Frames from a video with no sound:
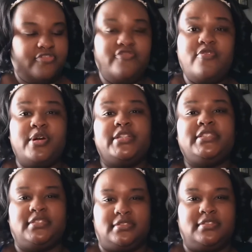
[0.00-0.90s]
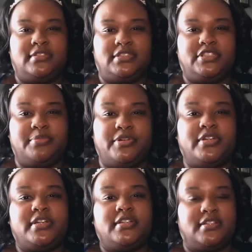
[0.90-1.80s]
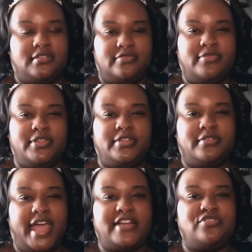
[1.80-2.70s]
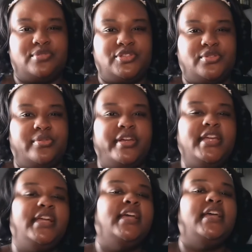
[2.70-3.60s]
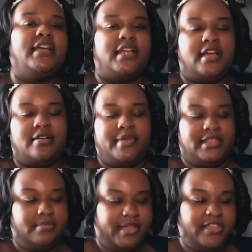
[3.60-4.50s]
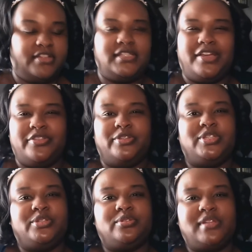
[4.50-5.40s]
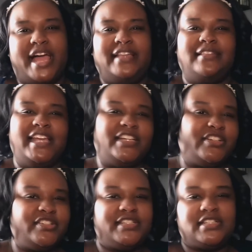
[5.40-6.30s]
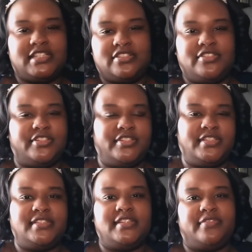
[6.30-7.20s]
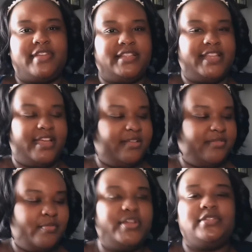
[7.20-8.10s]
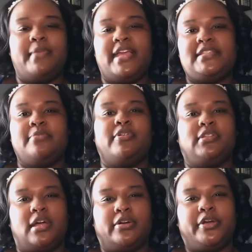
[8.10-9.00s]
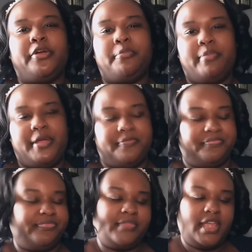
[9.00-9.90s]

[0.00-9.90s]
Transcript: for the book, for the actual story. But there's other little like letters and inserts and stuff like that, which makes the book longer, but